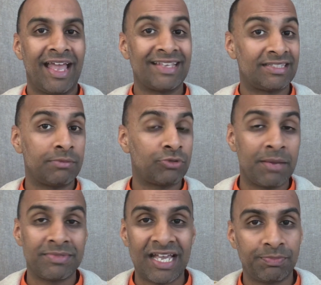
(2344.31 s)
And
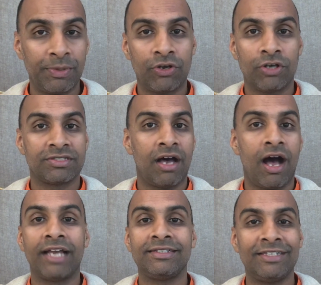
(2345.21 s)
sometimes that's because the
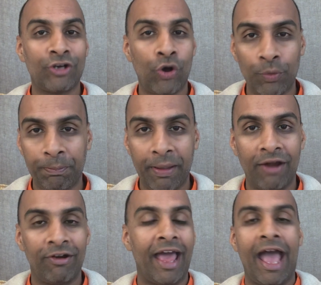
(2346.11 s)
icy cold parent